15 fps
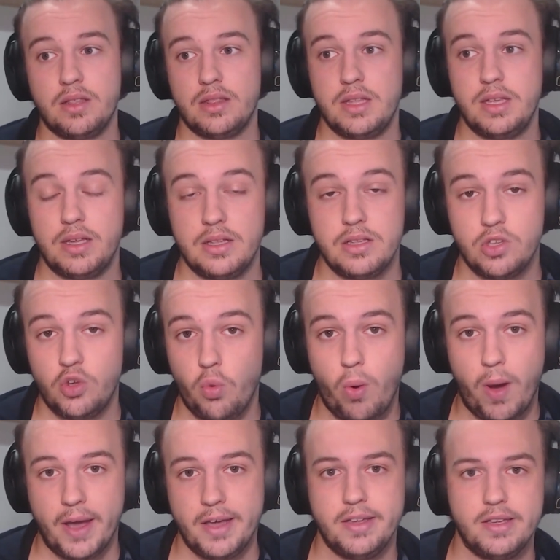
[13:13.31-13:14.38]
In
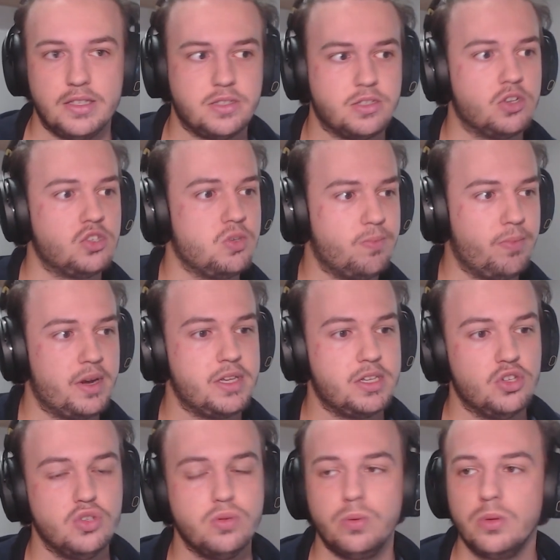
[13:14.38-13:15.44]
UI, it's also very
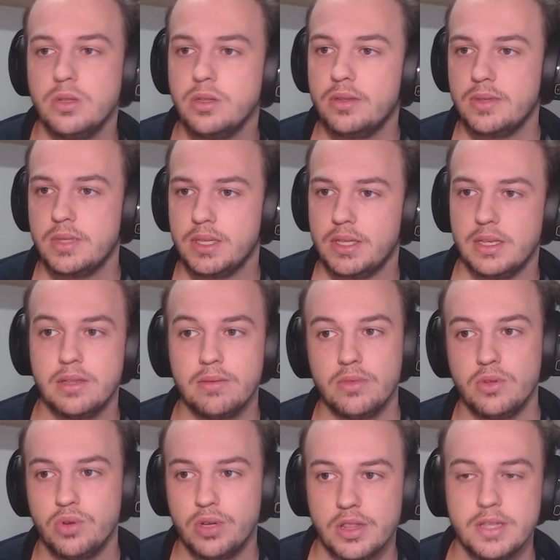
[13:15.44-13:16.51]
useful
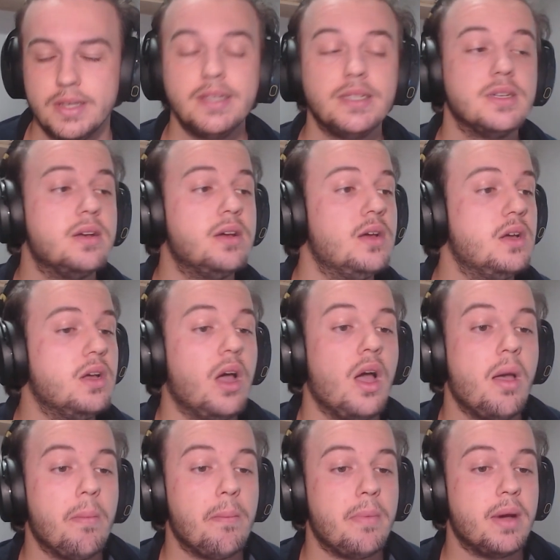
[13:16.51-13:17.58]
doing this,
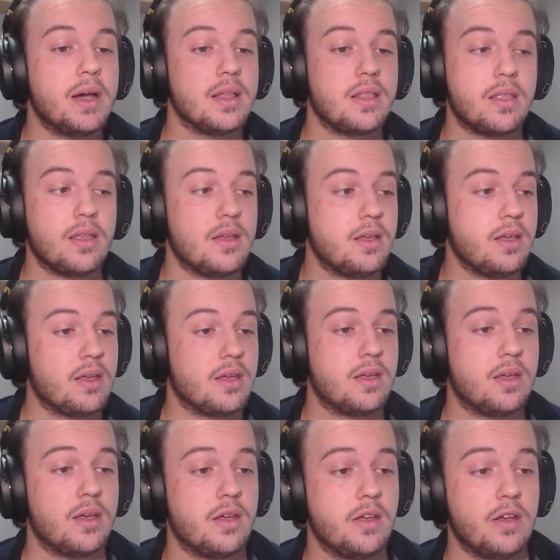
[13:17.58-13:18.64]
but
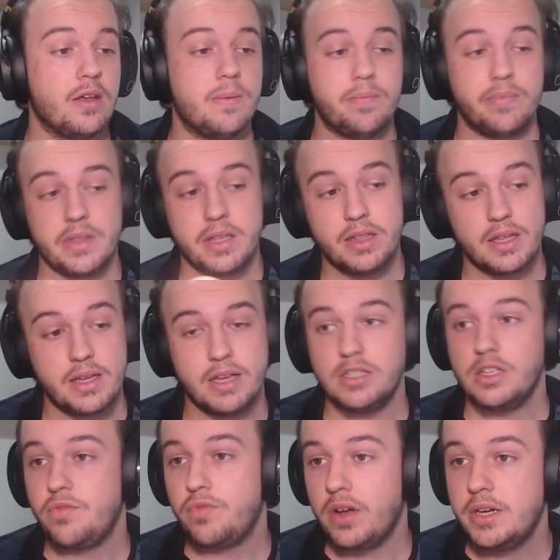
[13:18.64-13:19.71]
in the case
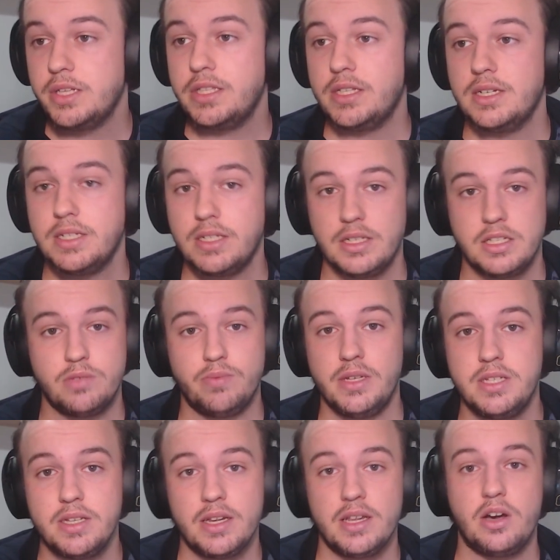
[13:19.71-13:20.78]
of characters, it's
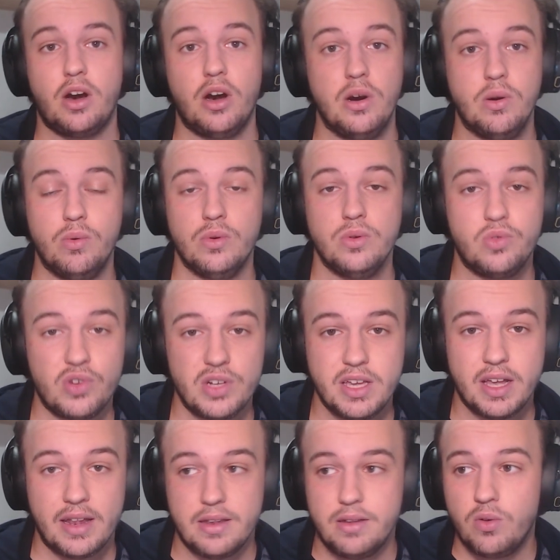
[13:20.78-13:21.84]
basically how
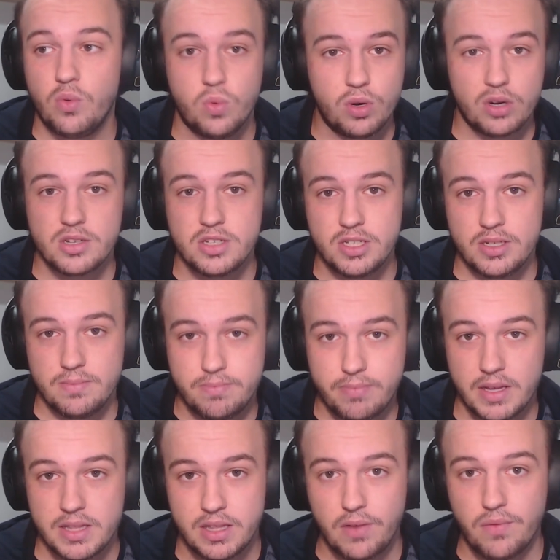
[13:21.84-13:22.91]
Unreal works
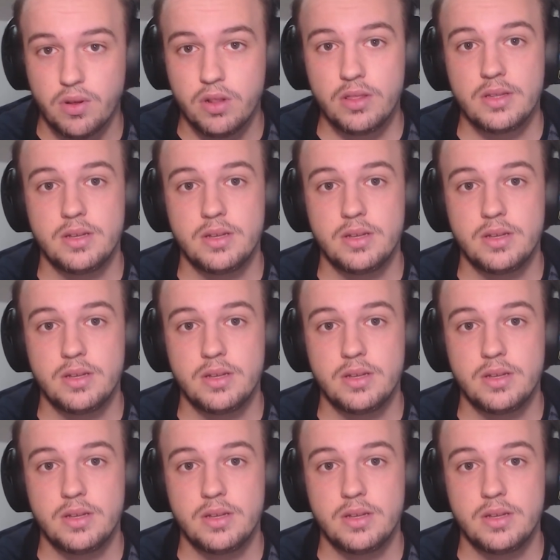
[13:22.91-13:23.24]
by default.